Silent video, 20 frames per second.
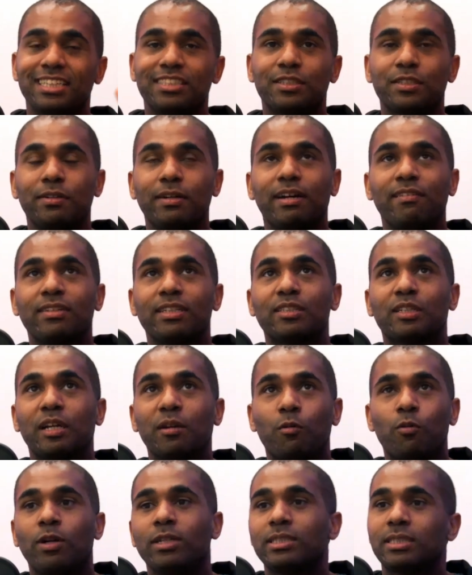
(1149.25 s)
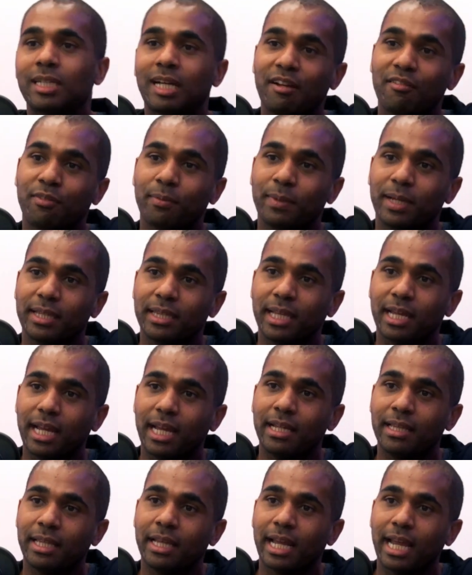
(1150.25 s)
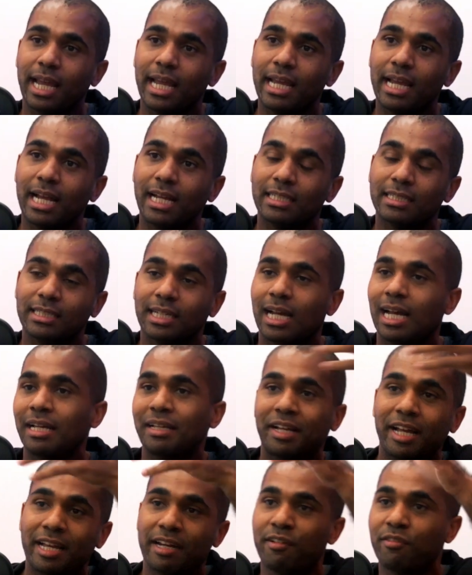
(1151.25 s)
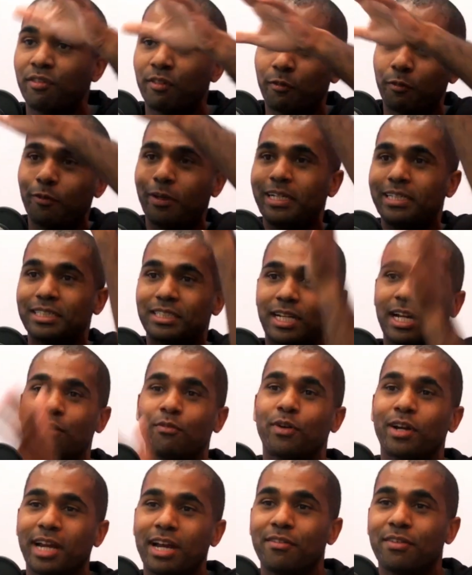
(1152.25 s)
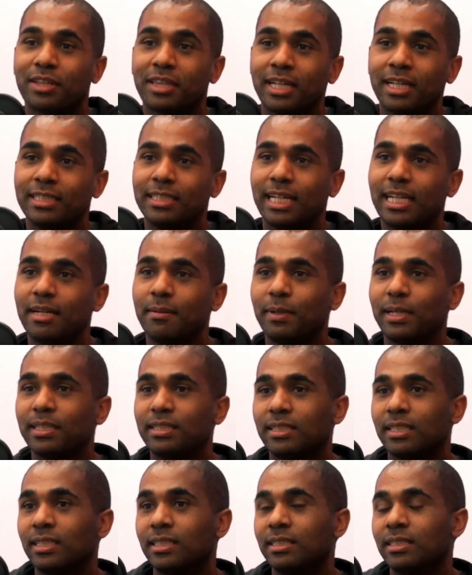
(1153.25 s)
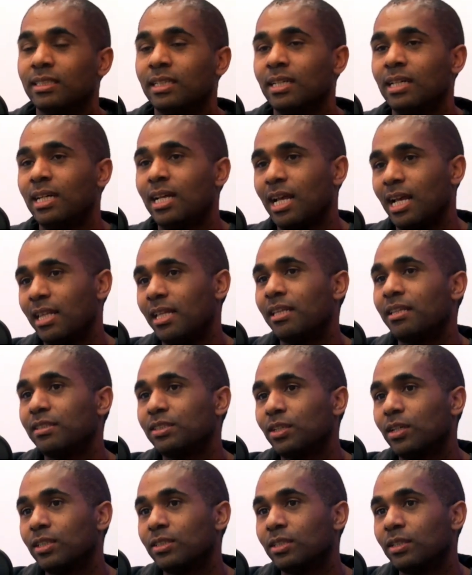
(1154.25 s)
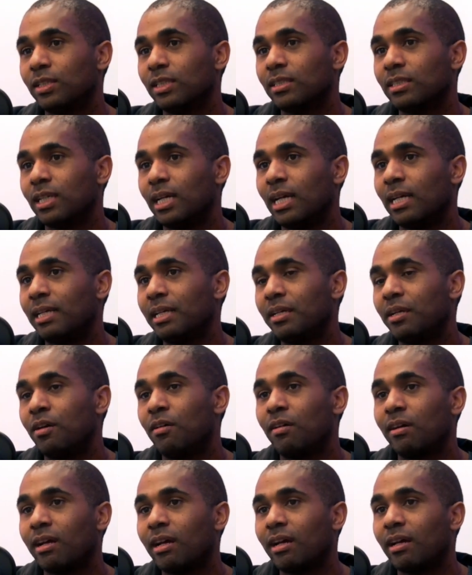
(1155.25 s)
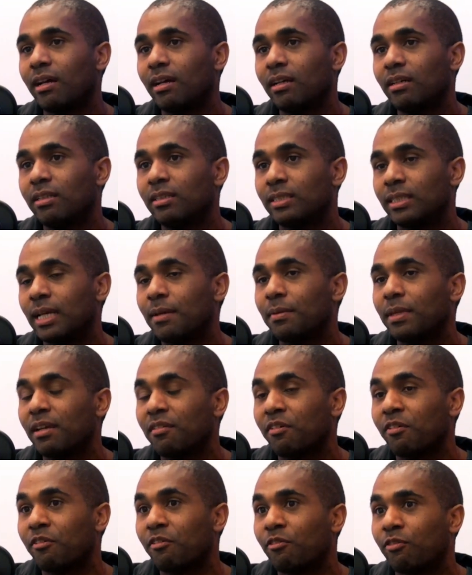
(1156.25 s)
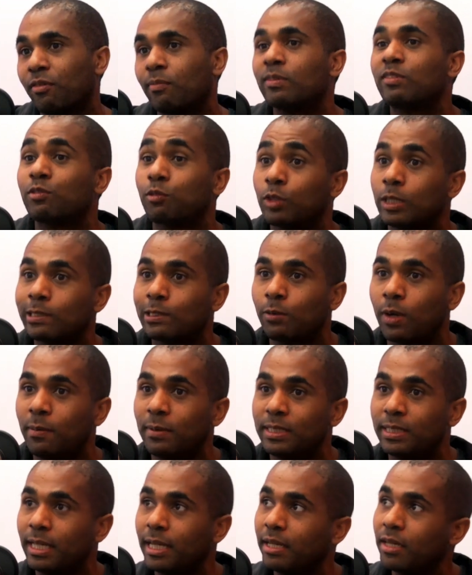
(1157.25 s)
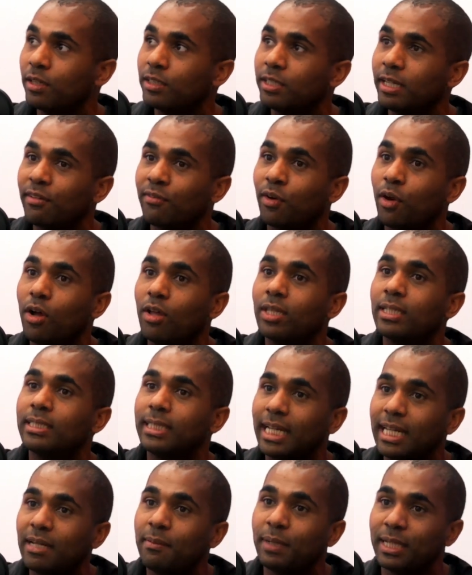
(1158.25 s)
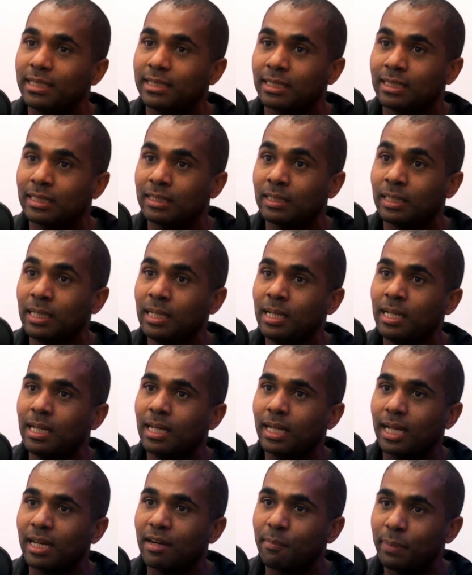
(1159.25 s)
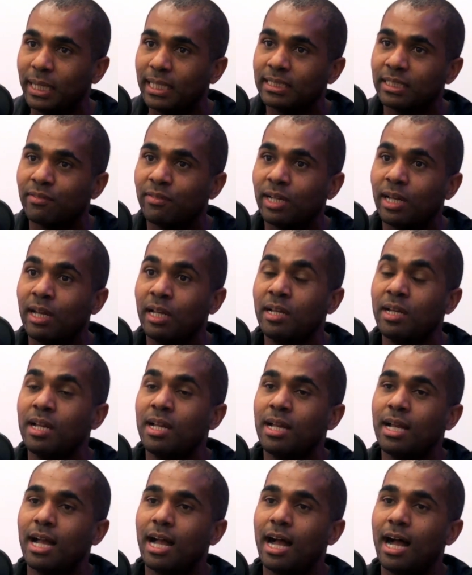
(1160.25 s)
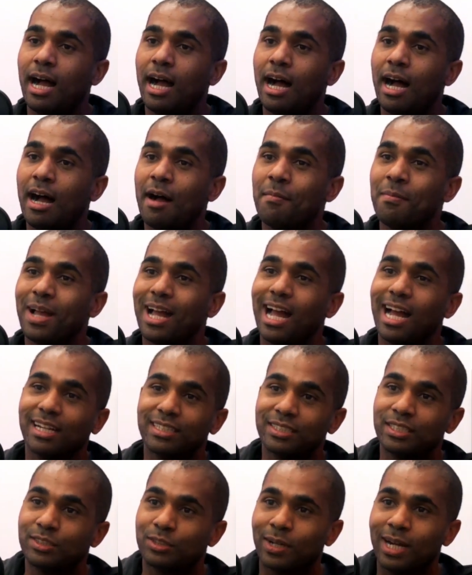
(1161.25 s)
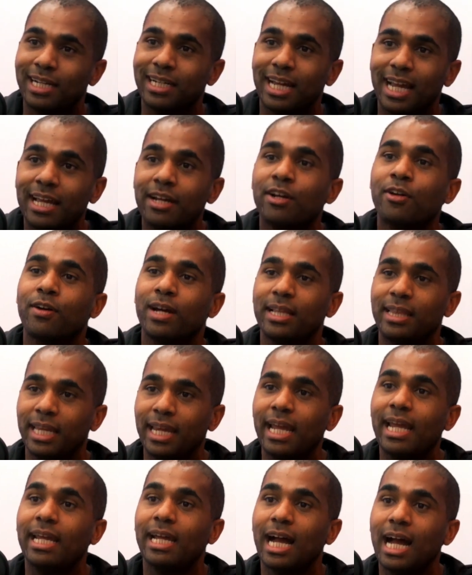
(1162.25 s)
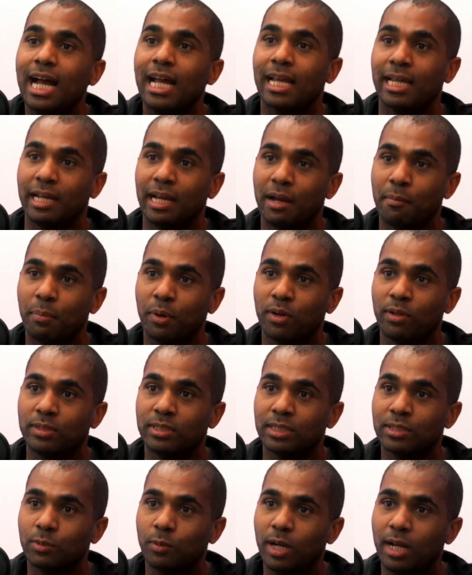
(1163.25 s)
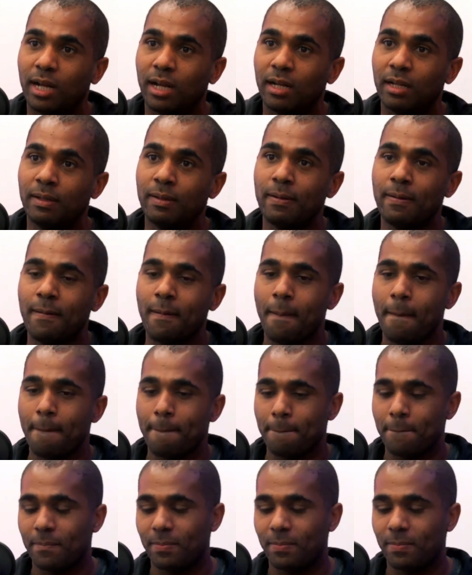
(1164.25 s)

So you have this like one side from like the AI side kind of rediscovering everything in databases. Yeah. And then there's also this like, you know, same thing from the Swami's keynote, you have all the databases kind of piece of it, actually trying to integrate the AI approach as well. Yeah, yeah.